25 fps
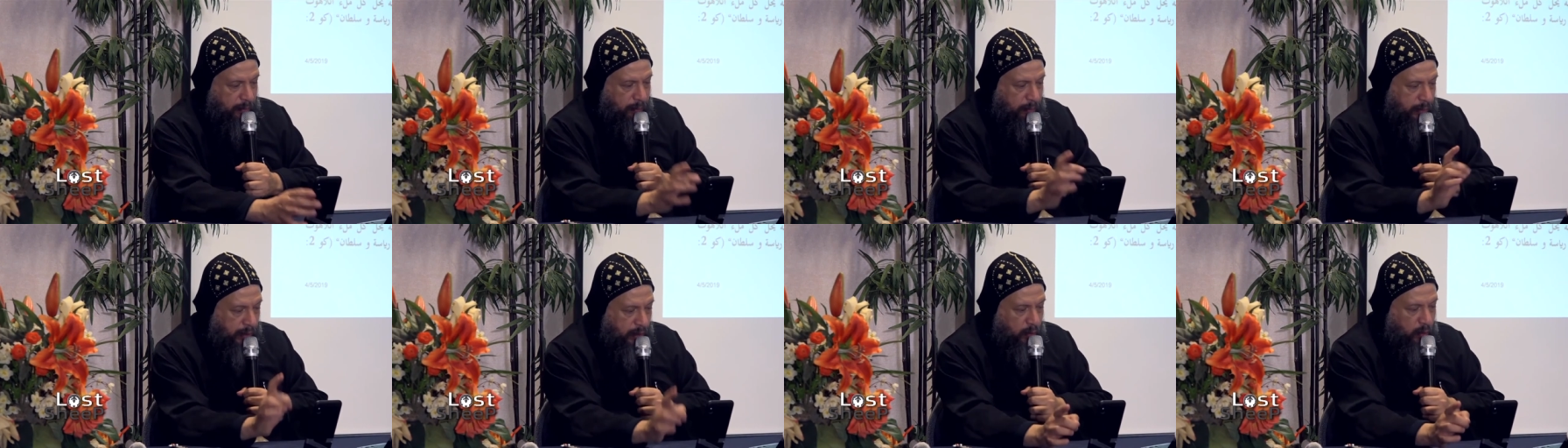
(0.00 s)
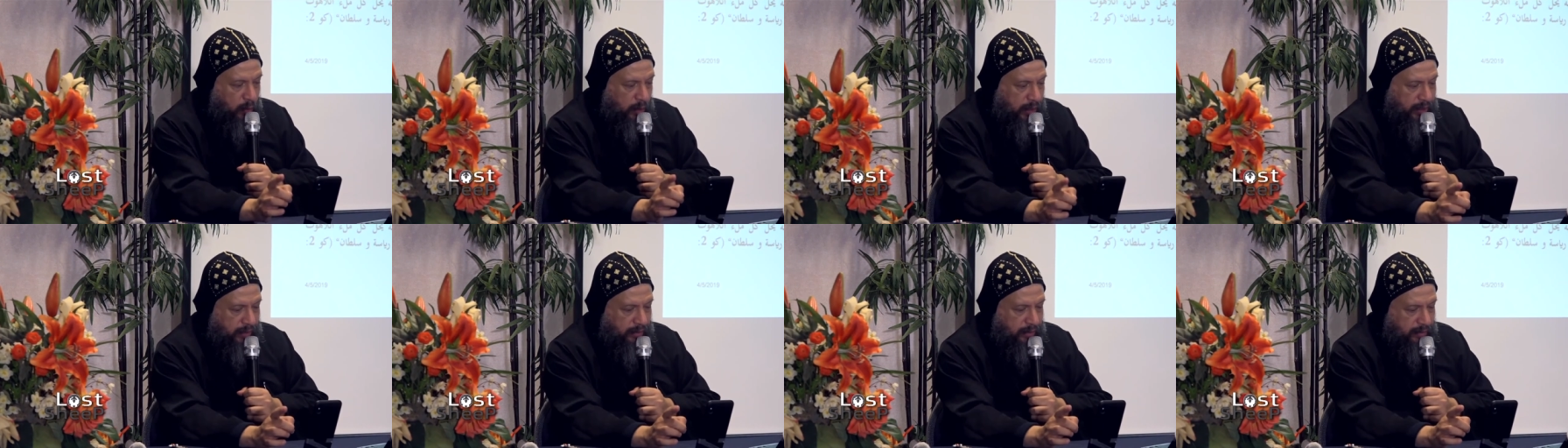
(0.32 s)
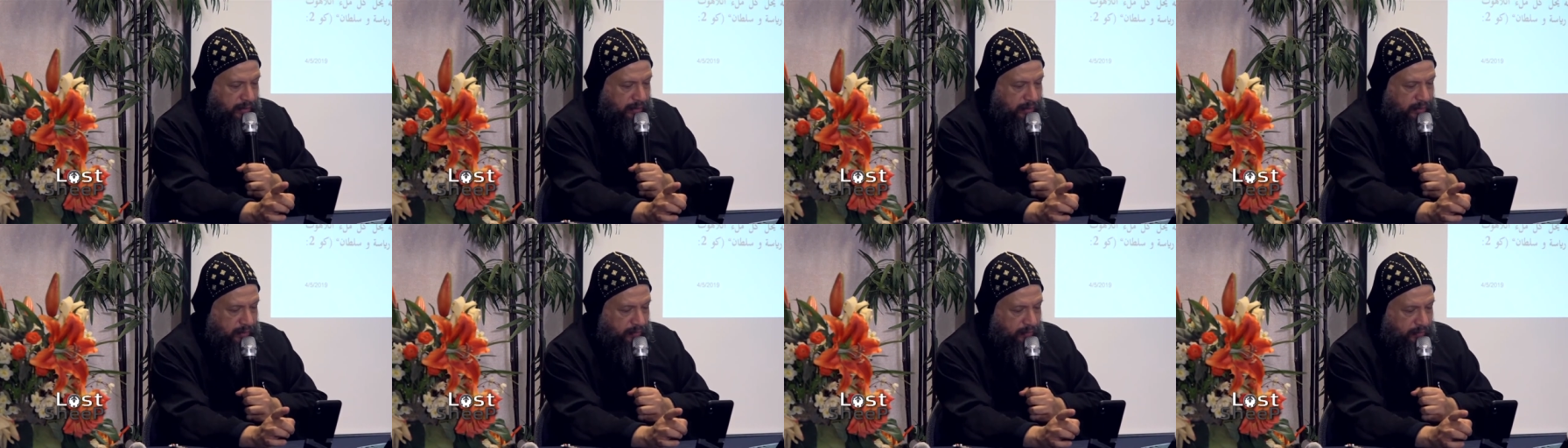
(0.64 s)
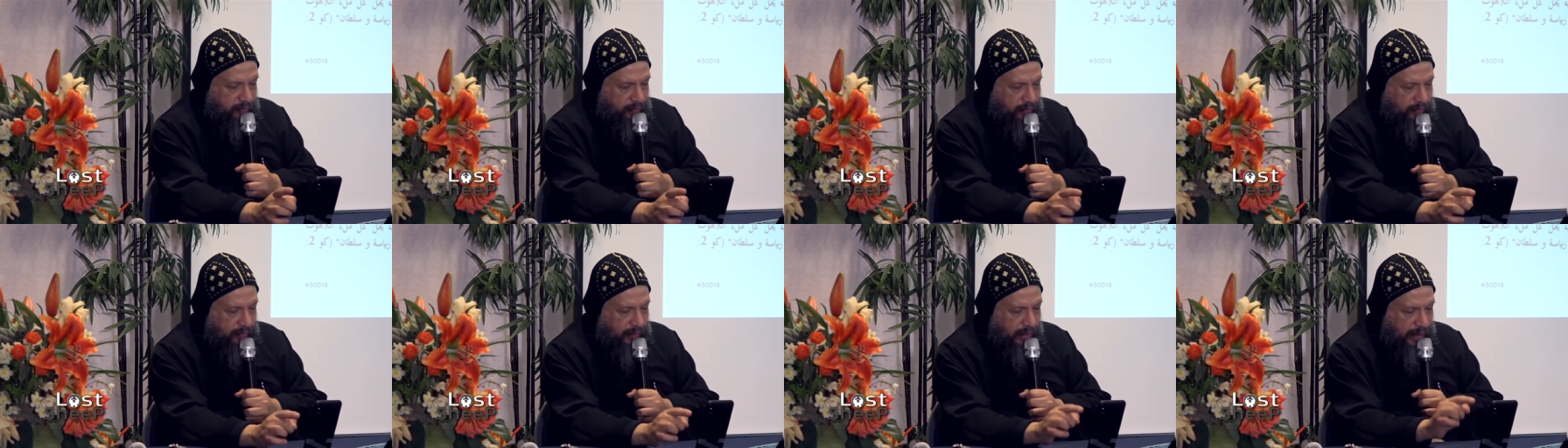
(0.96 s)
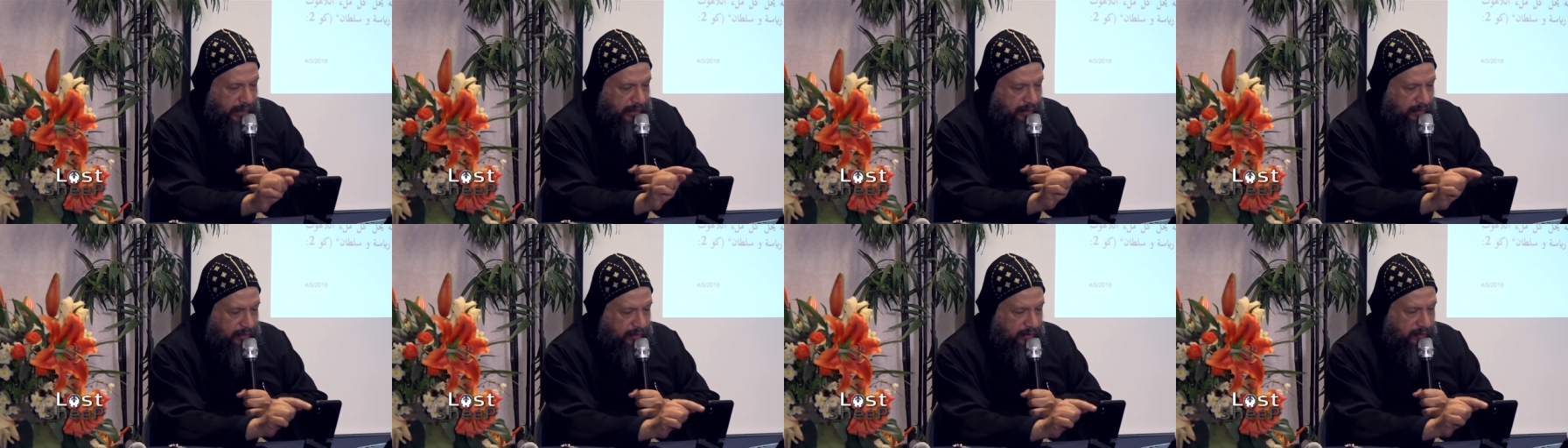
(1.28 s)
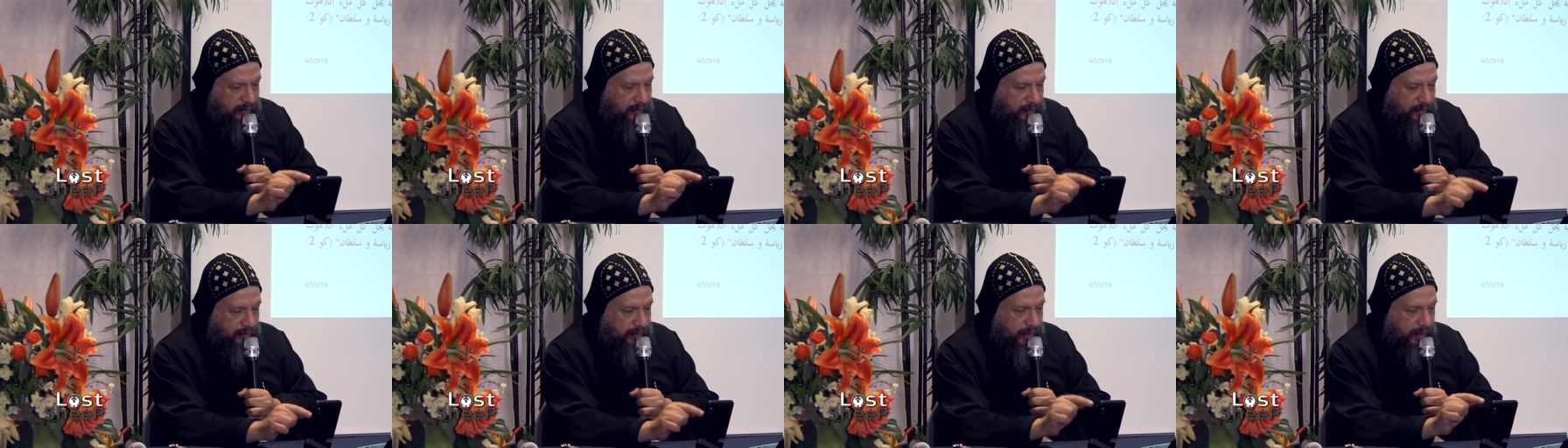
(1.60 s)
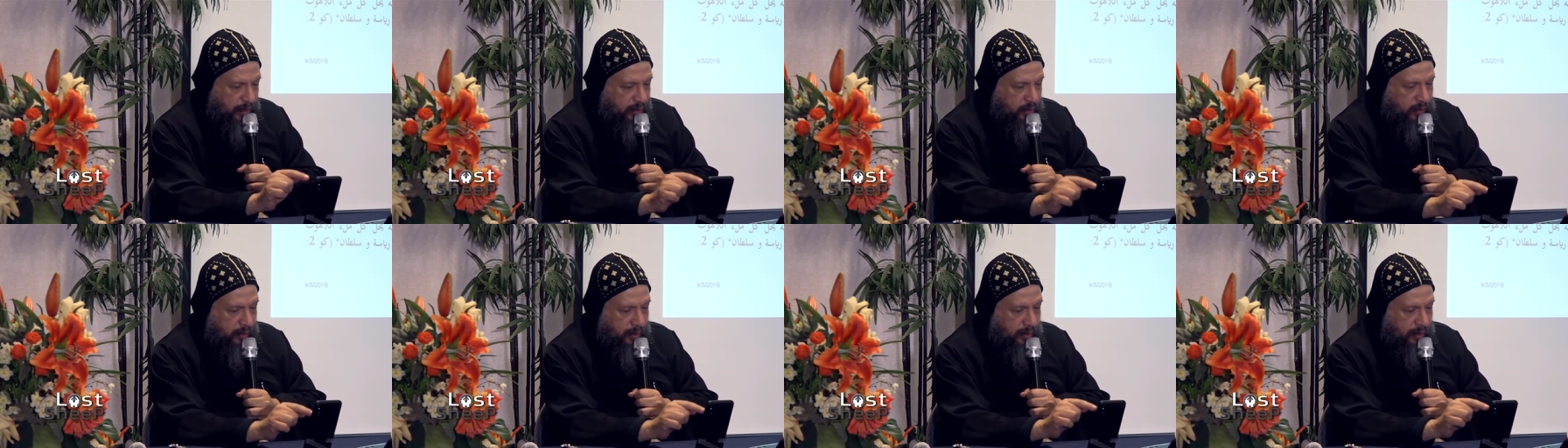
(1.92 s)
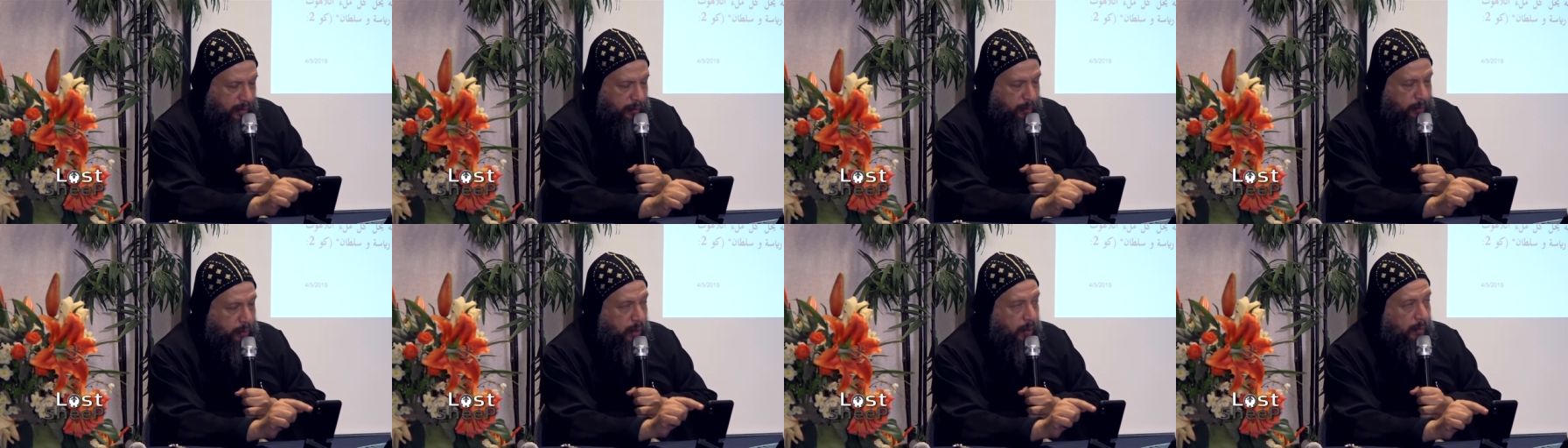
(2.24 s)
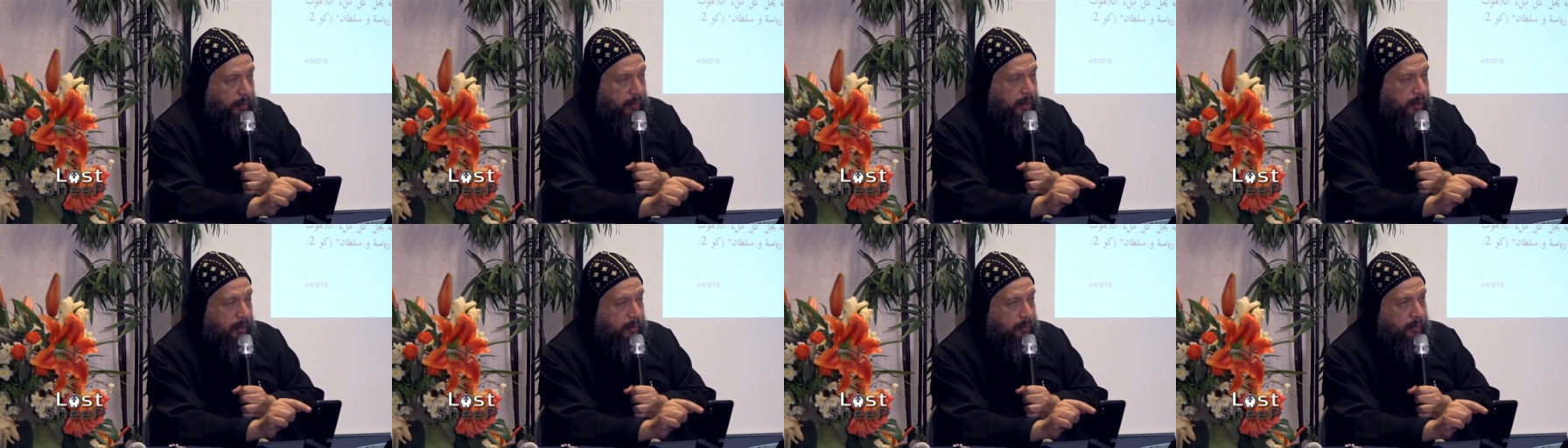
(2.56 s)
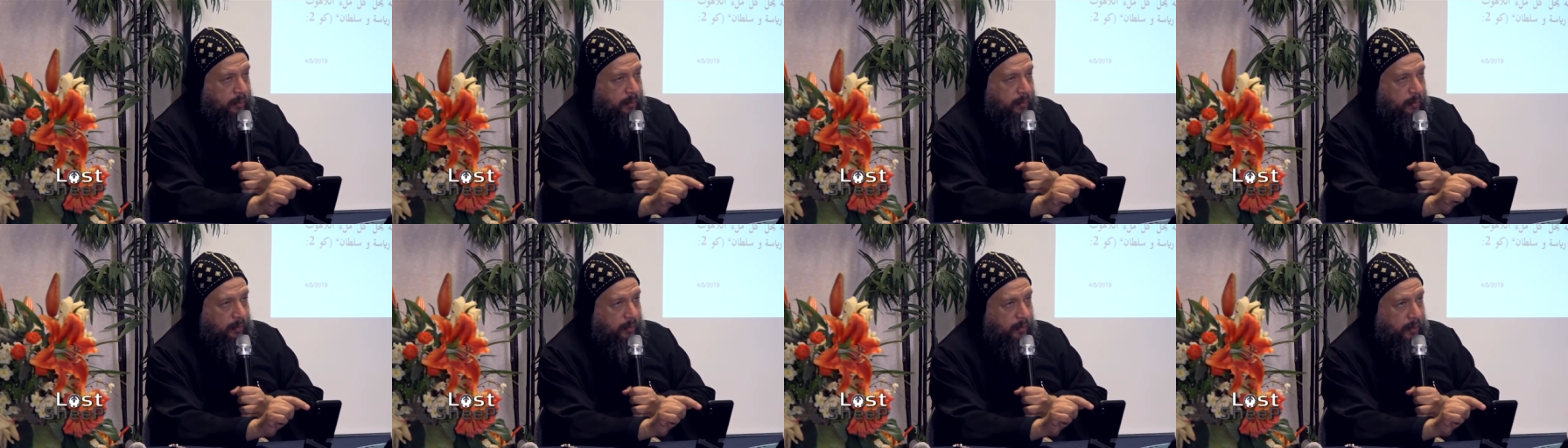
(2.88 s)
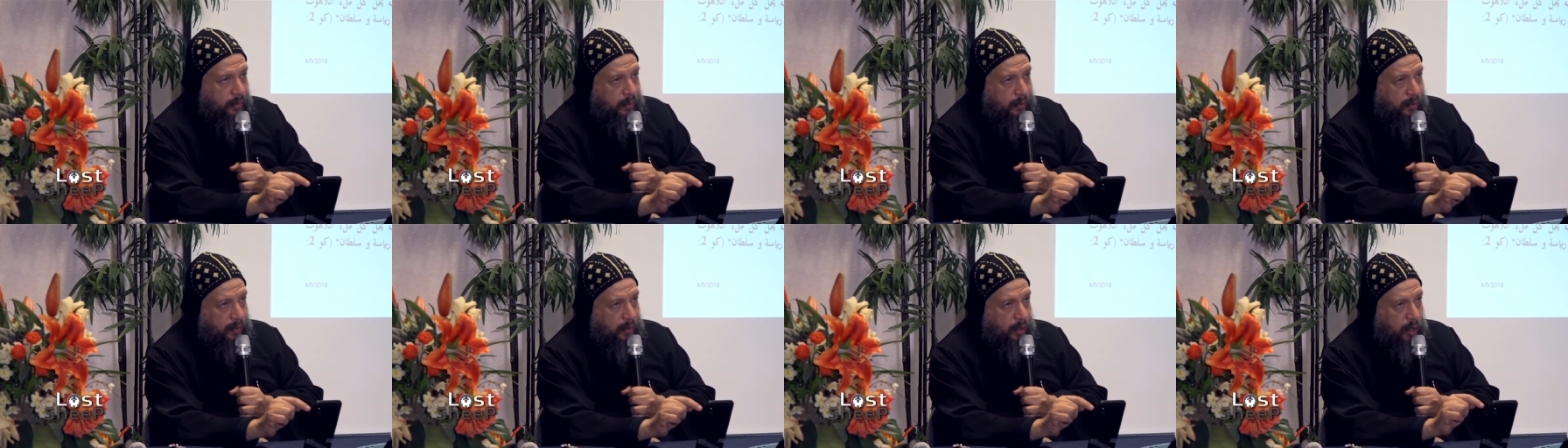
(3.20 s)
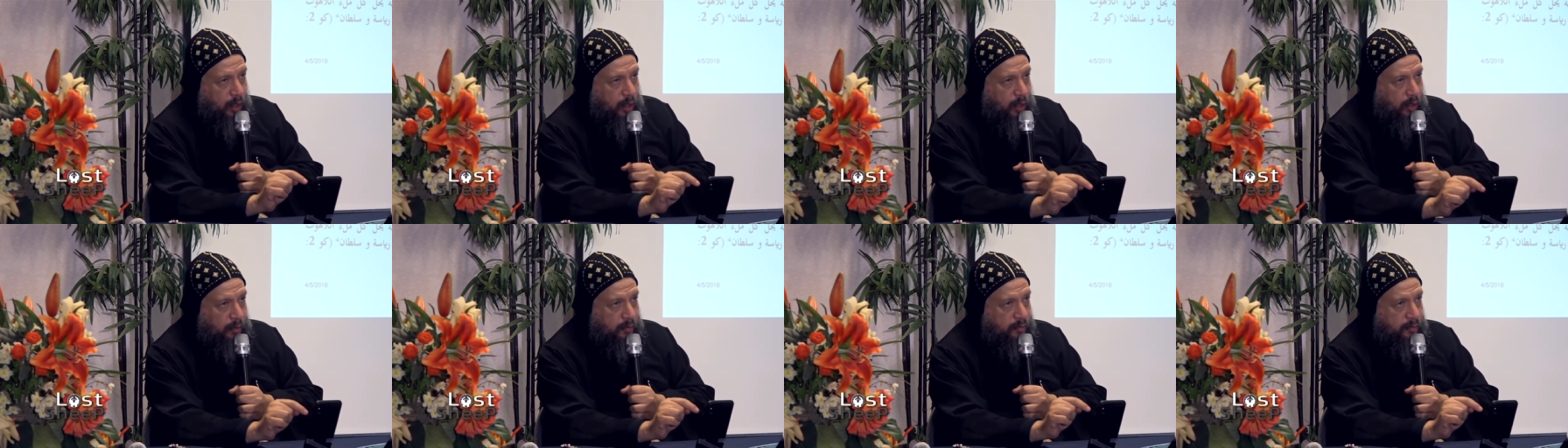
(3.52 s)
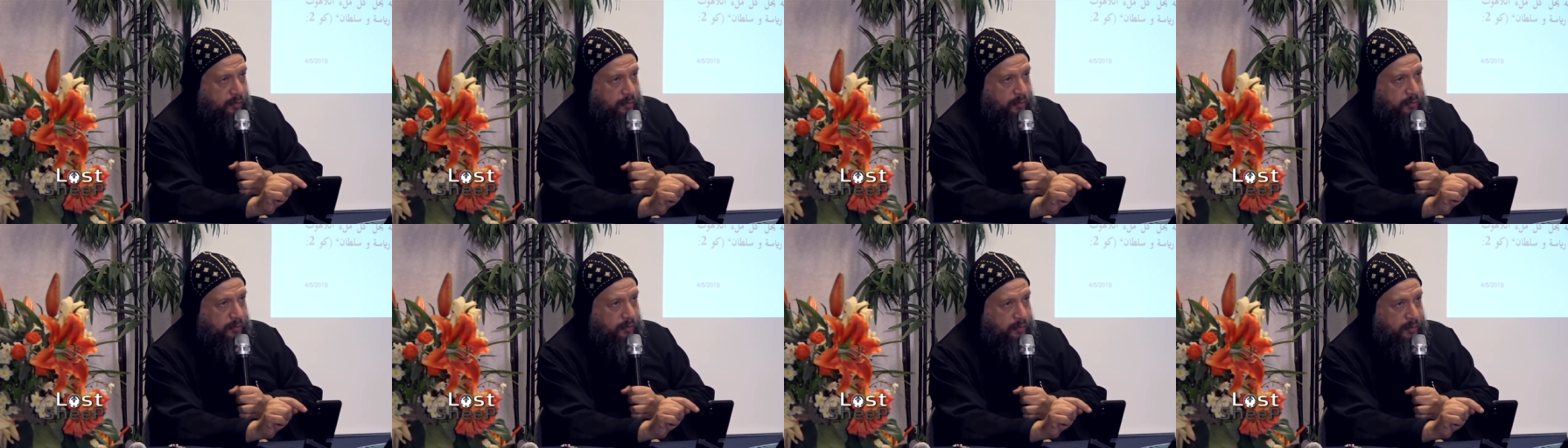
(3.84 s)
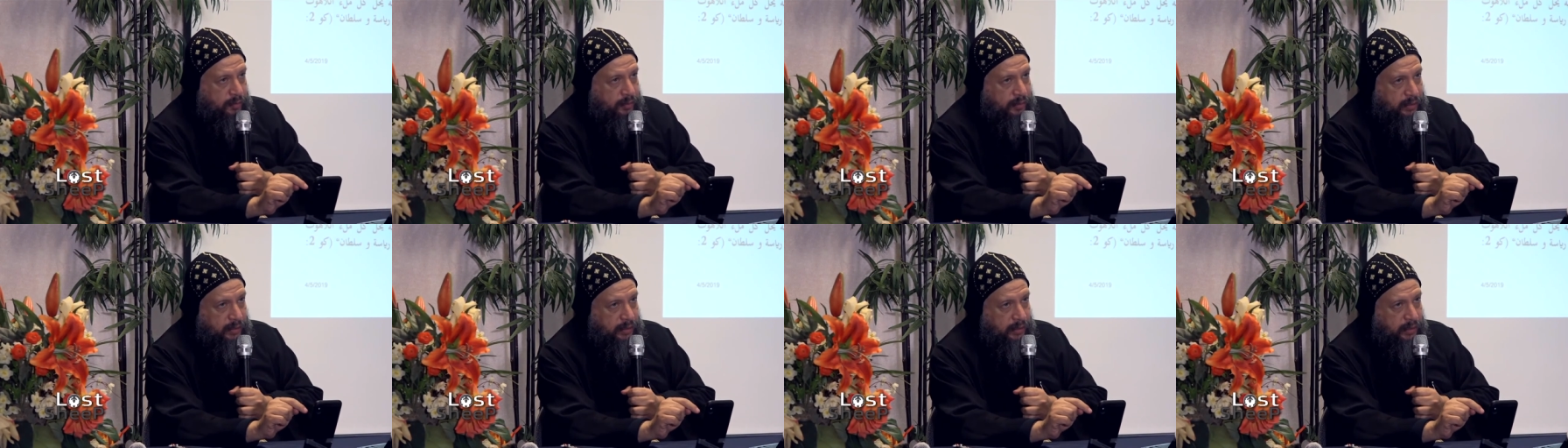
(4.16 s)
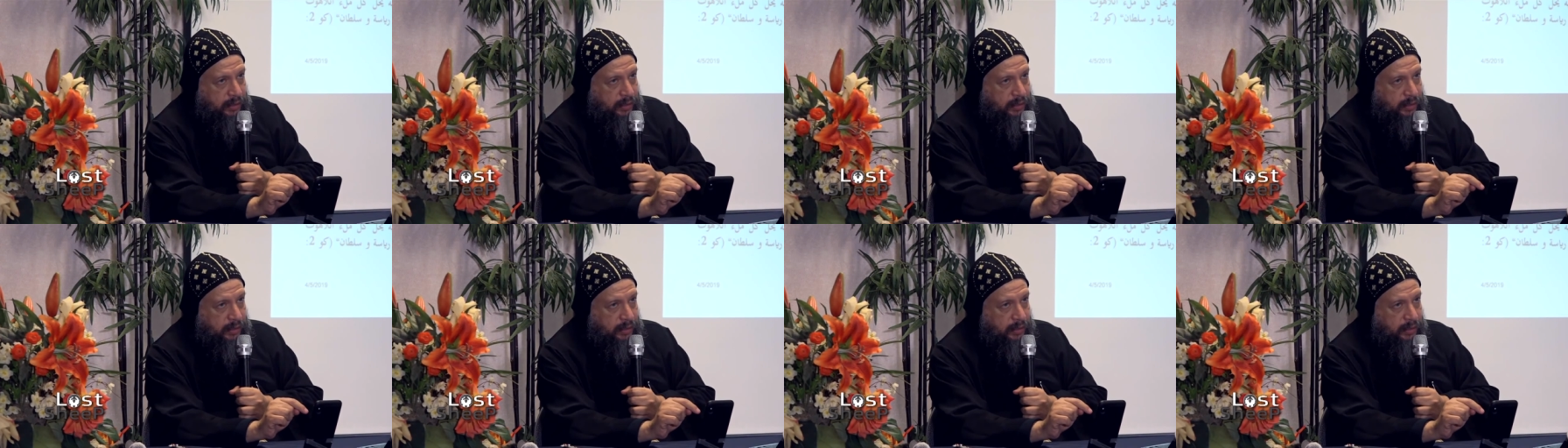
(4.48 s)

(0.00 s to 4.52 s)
Beware, and this is actually the problem of